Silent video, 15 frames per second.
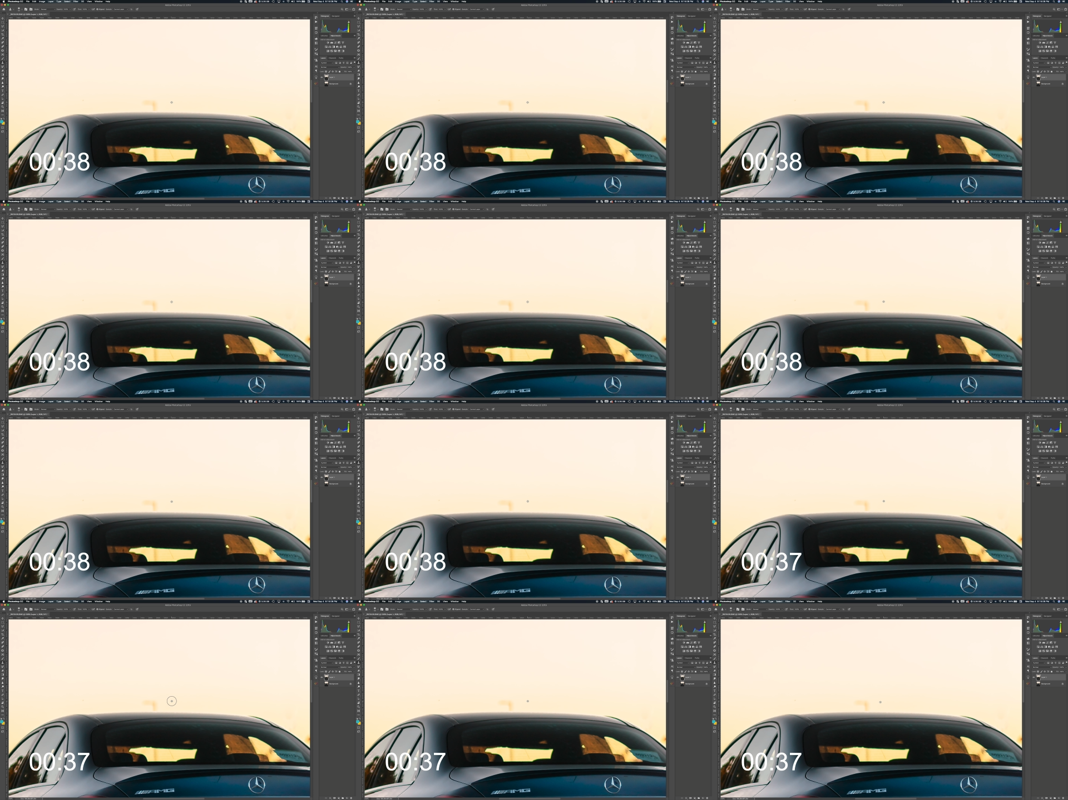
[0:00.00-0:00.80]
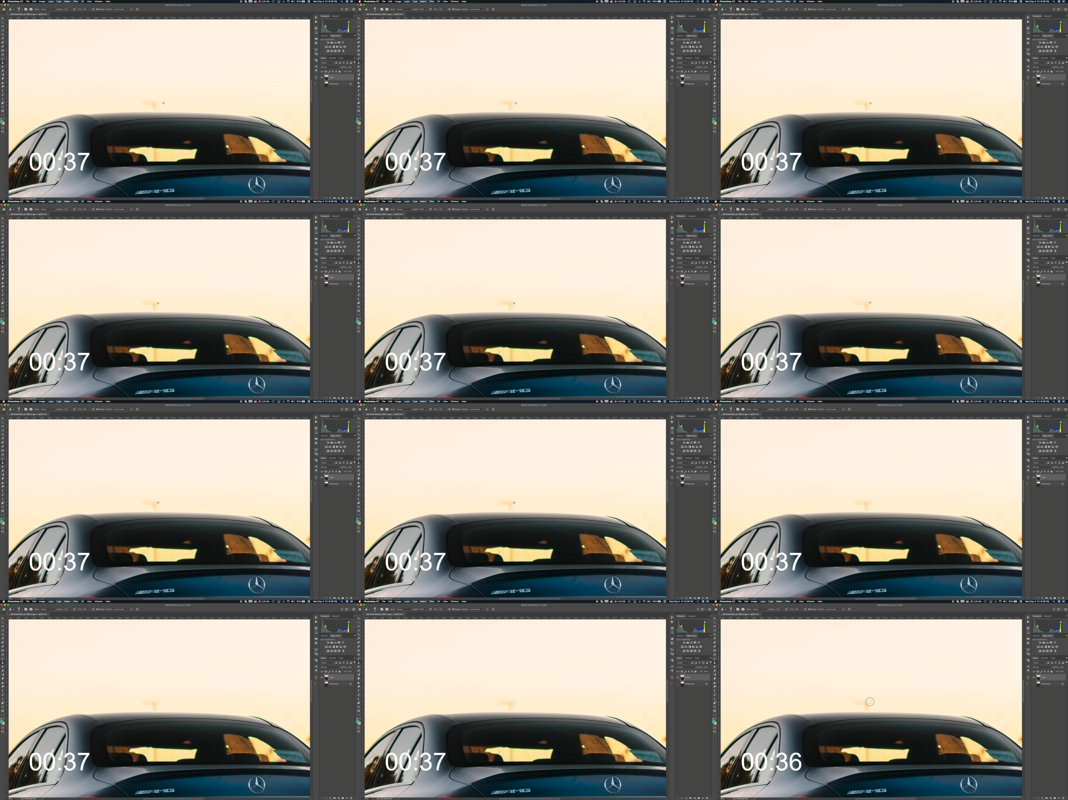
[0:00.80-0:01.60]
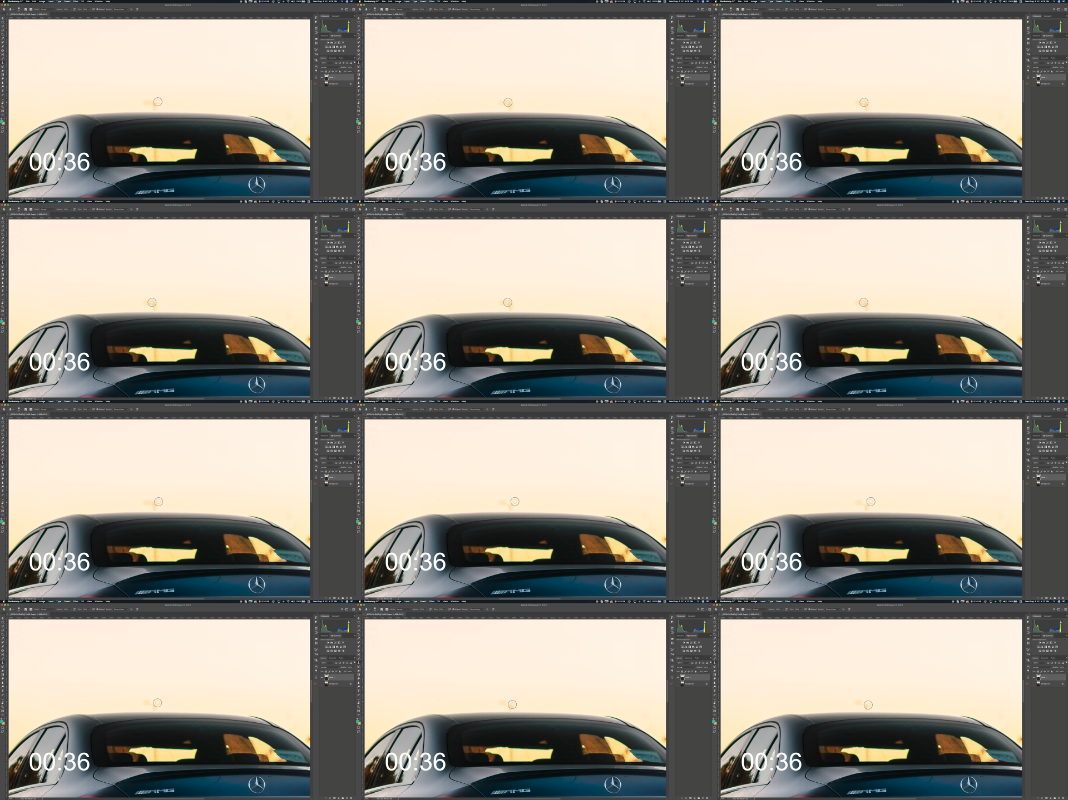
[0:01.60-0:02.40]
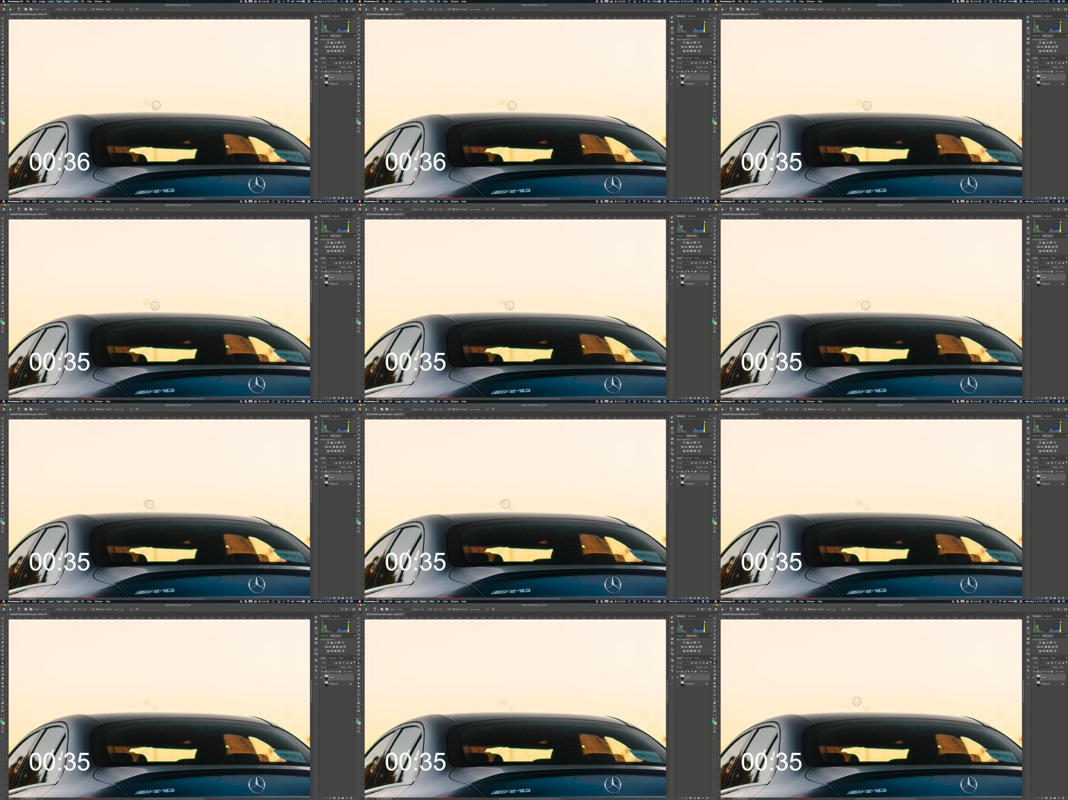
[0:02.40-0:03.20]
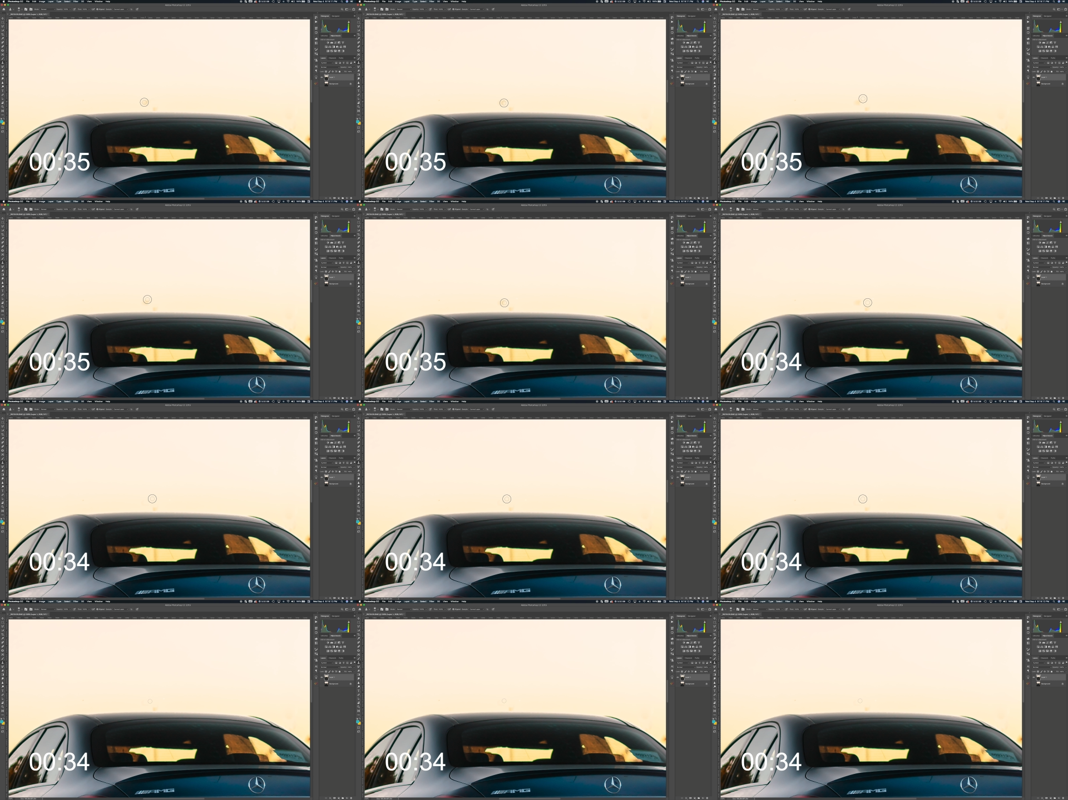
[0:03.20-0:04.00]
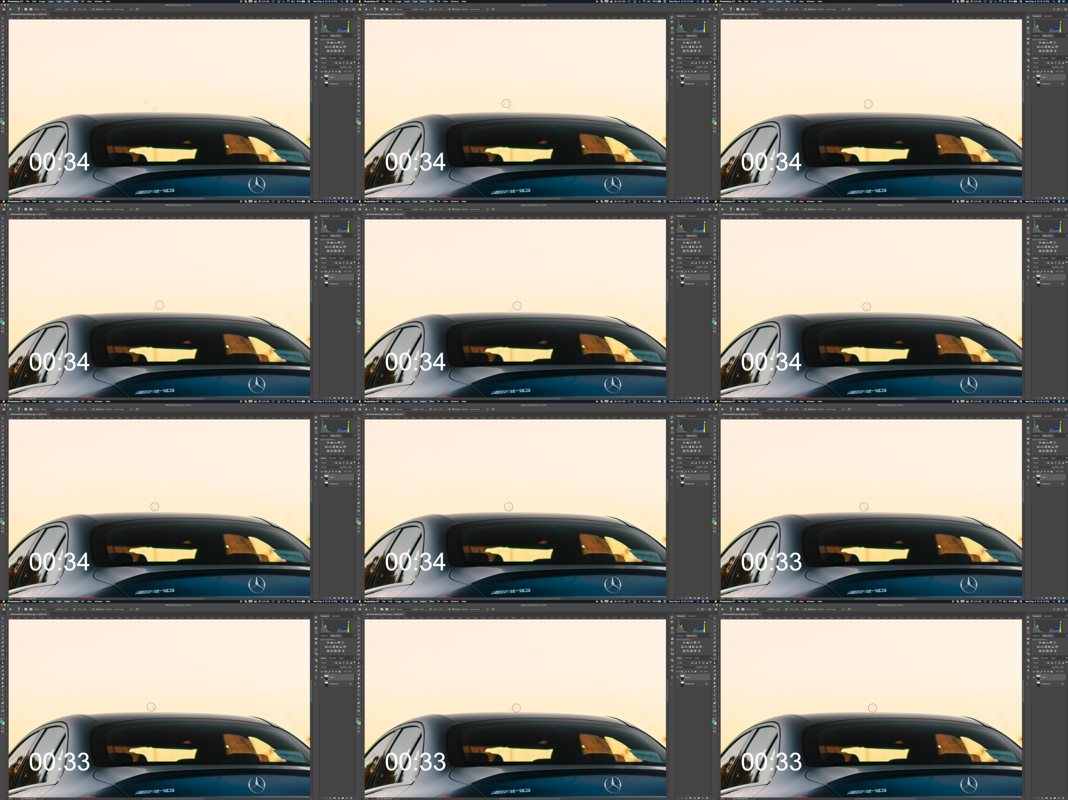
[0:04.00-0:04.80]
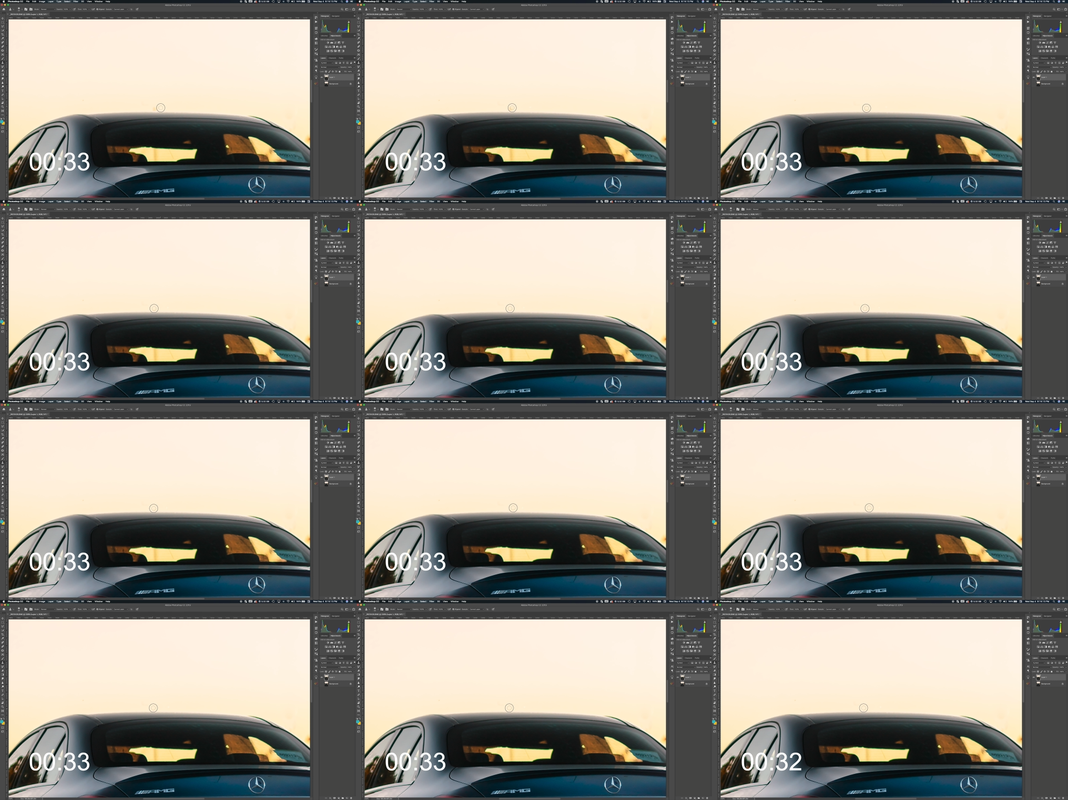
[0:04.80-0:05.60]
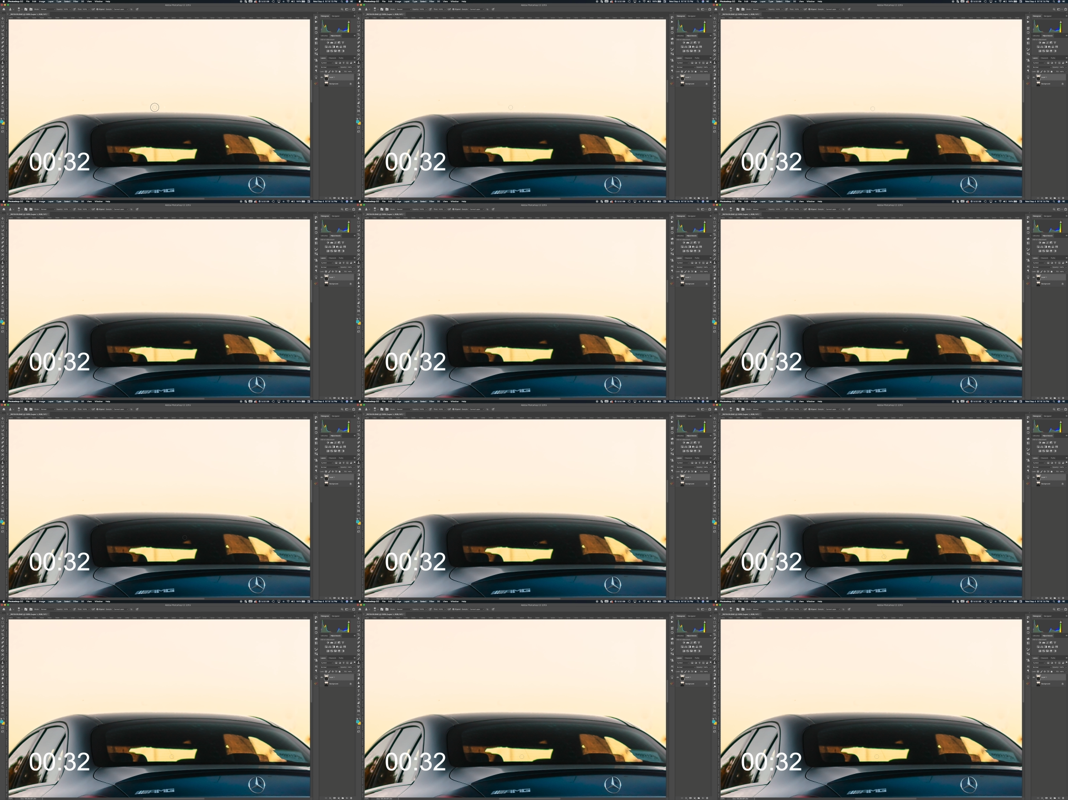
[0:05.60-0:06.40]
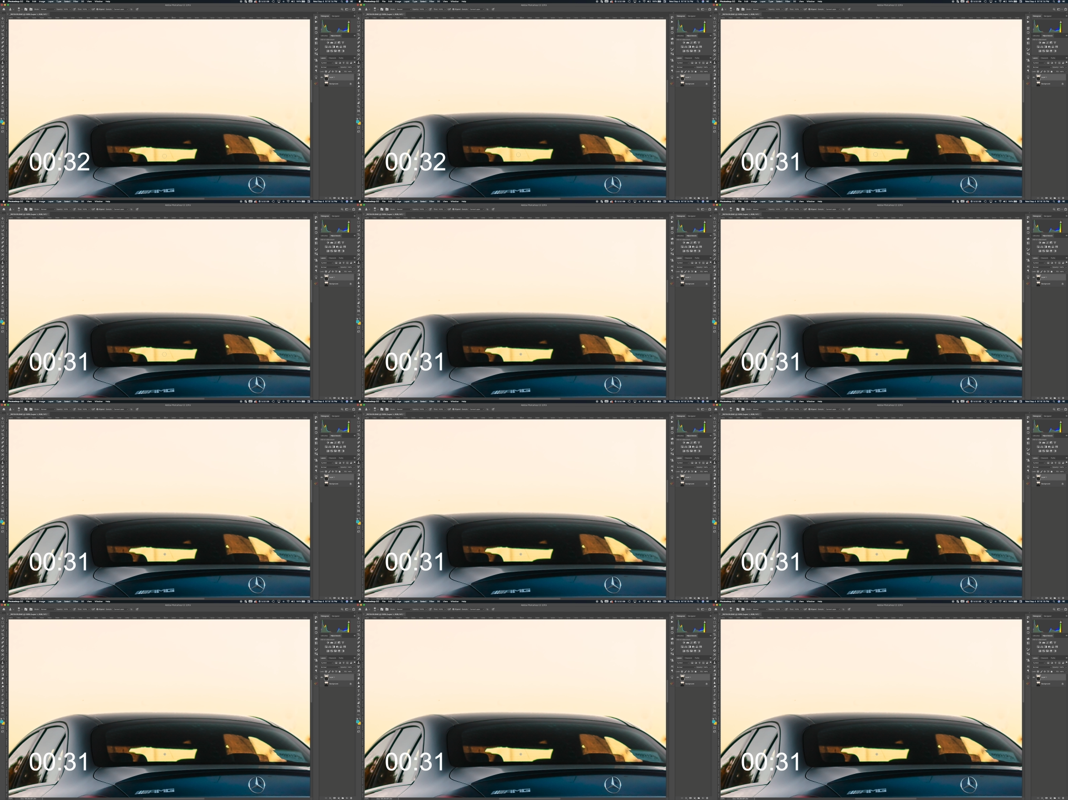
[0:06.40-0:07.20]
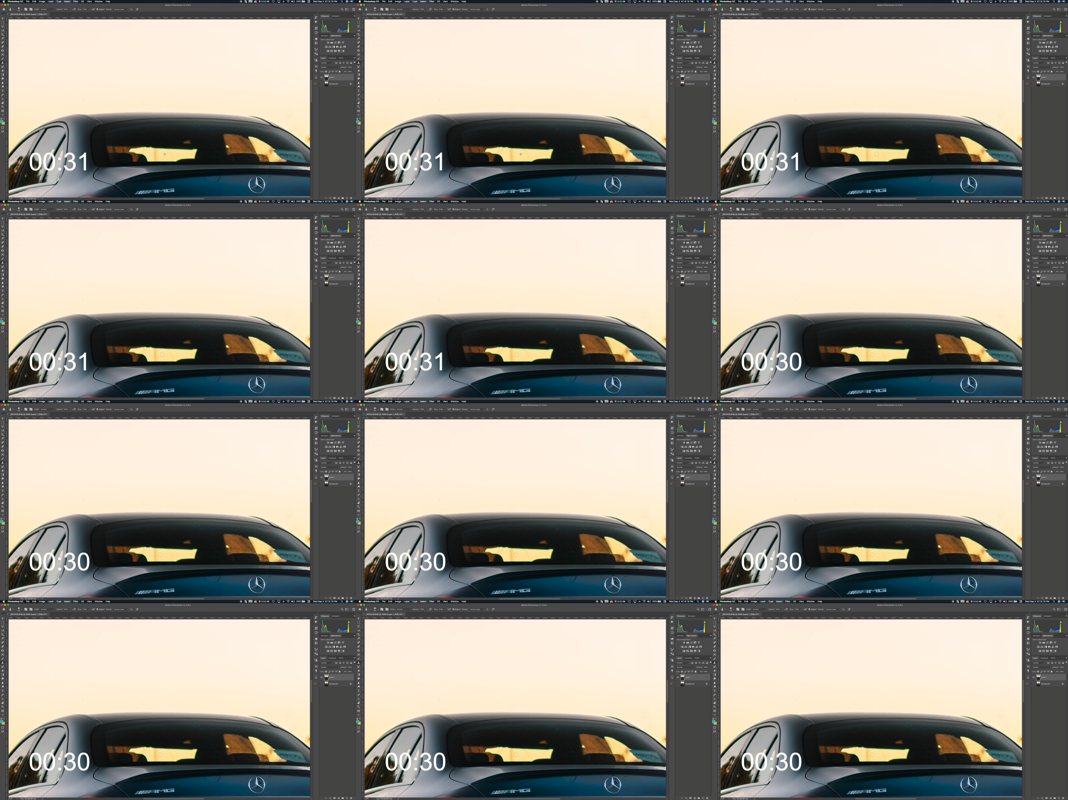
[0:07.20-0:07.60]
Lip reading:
[unreadable: no face in view]